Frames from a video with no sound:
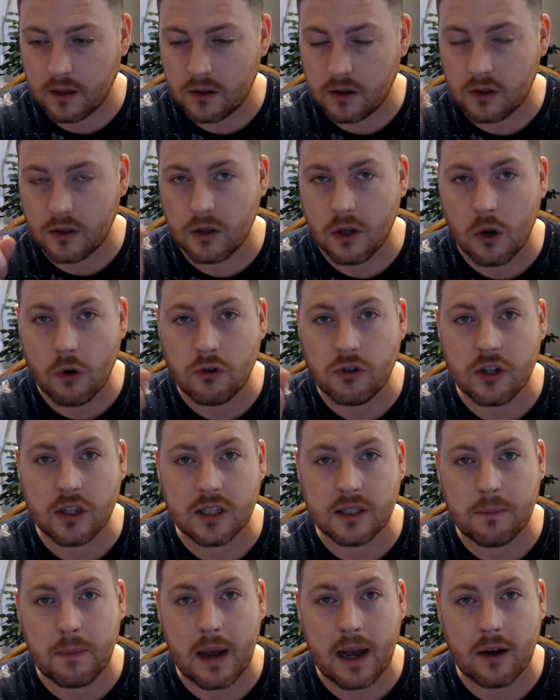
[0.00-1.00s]

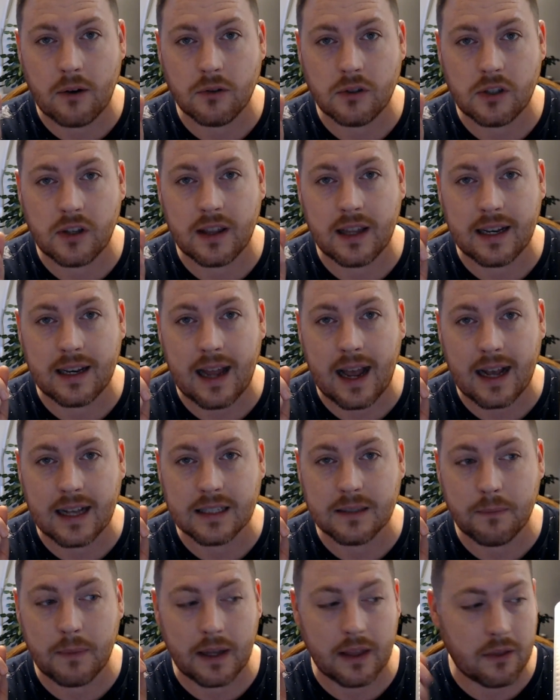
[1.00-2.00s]
Notions pouch that
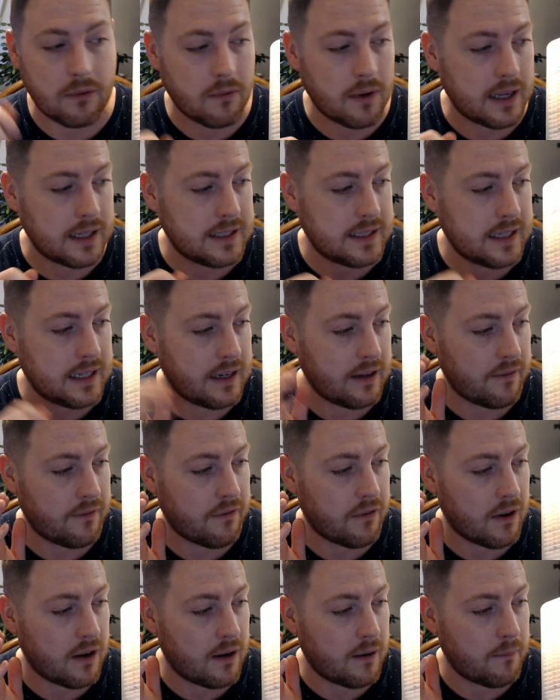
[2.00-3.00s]
has my threads in it
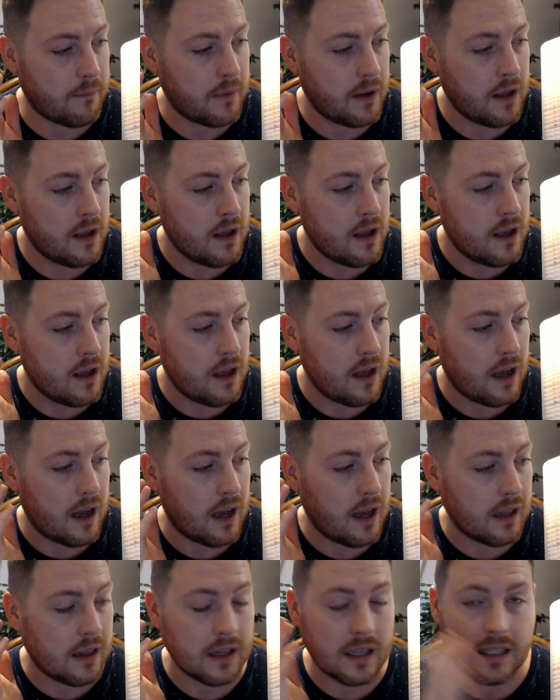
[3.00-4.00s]
from
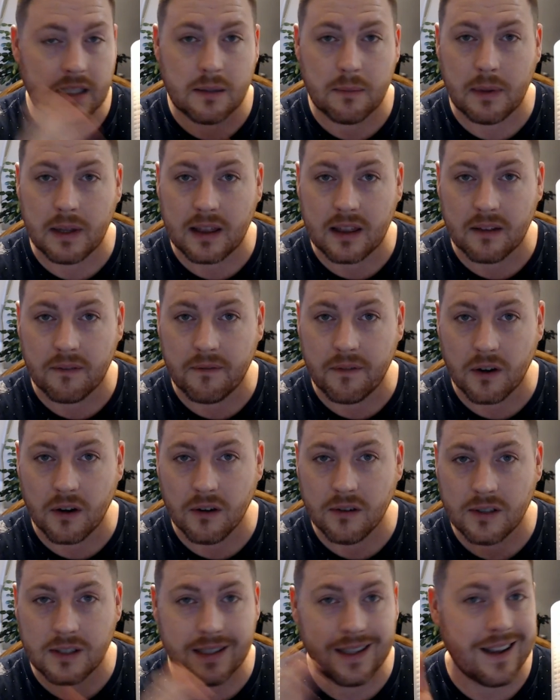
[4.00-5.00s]
Elizabeth I.
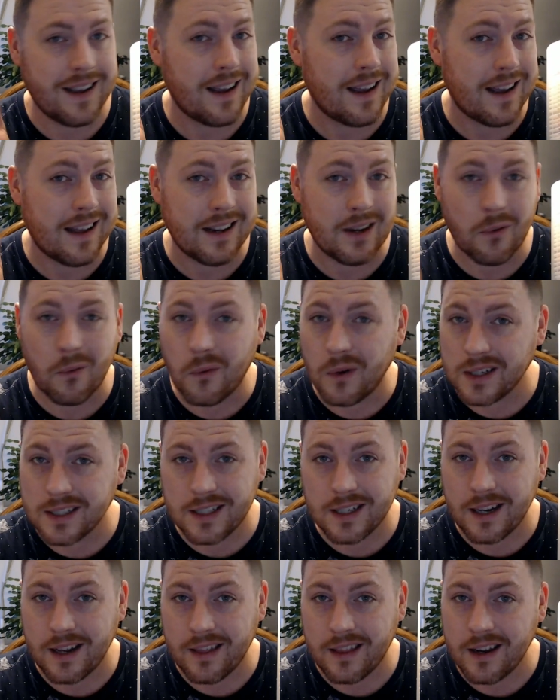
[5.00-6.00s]
And it
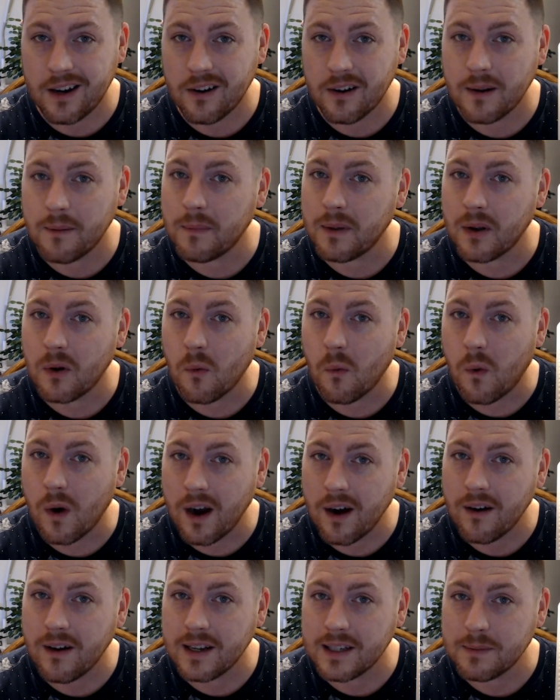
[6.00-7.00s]
wasn't in there. And I'm like,
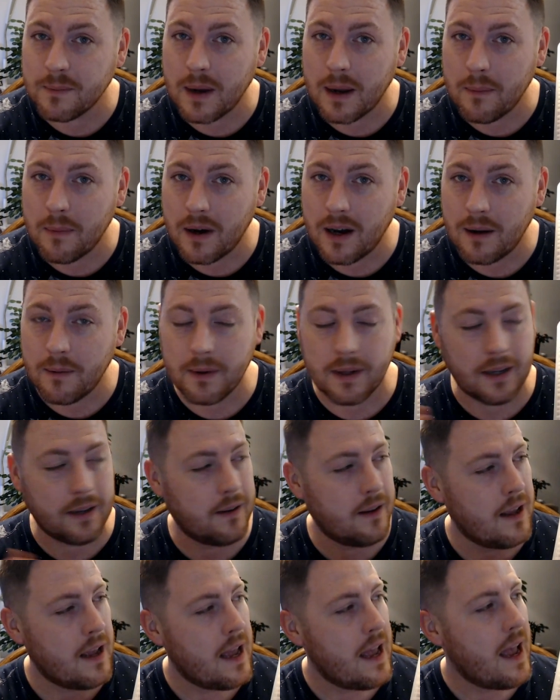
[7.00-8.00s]
where is my bobbin?
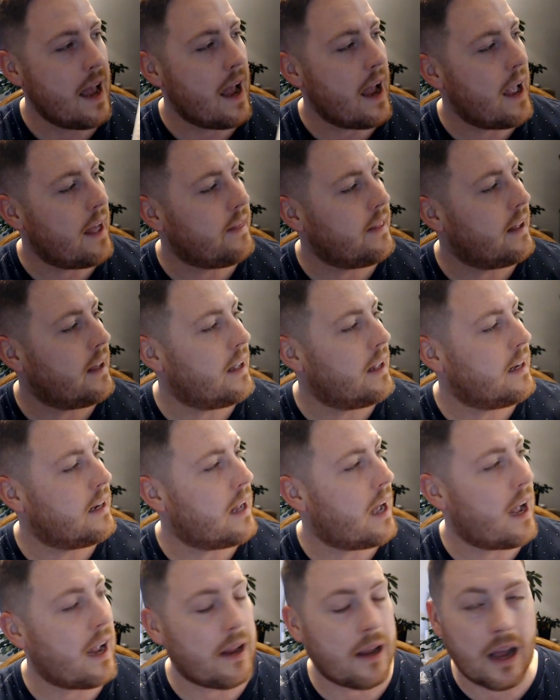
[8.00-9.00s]
And then
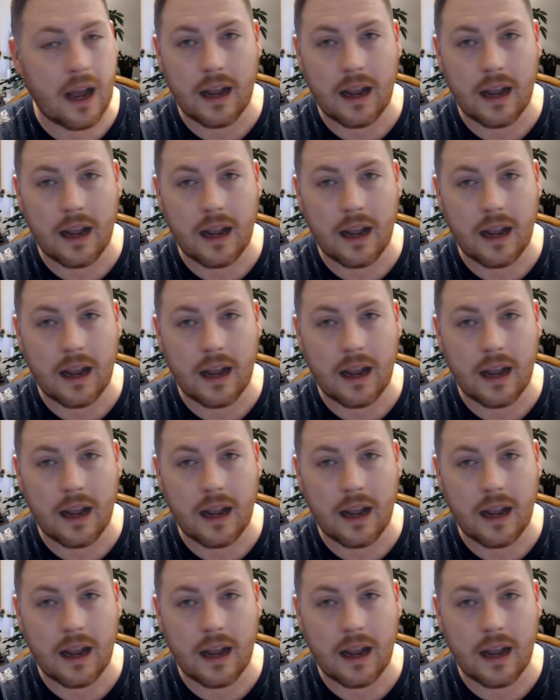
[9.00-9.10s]
I'm